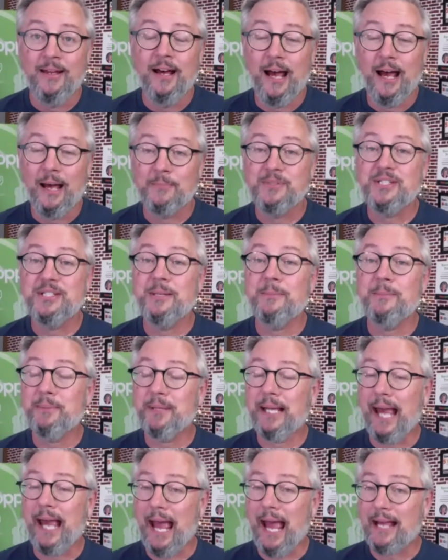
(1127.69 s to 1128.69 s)
I'm
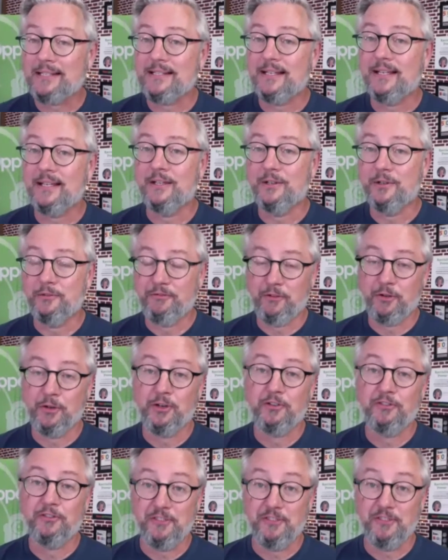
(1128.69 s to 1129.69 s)
simply asking you for
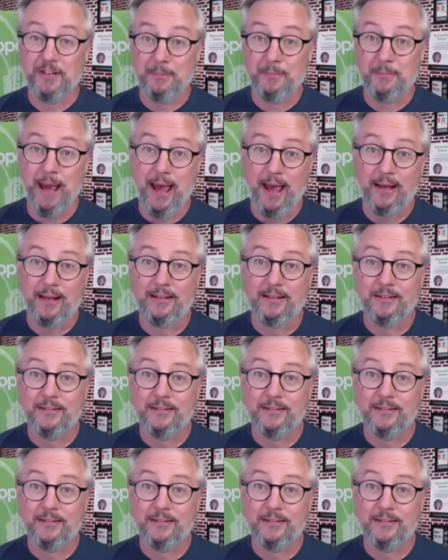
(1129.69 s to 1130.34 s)
your feedback.